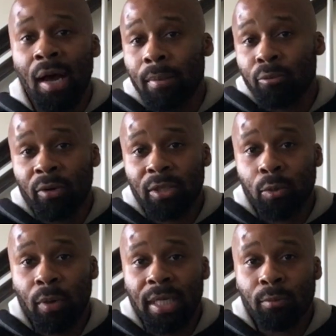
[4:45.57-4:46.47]
Running
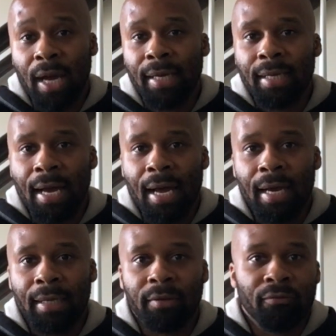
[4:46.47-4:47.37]

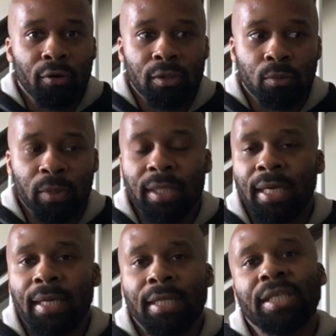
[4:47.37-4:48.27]
20:99 the first
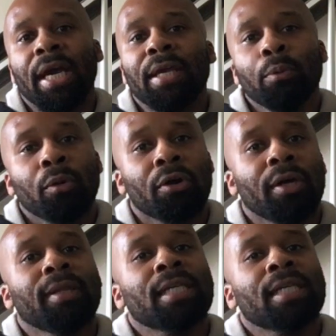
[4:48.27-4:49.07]
weekend in January,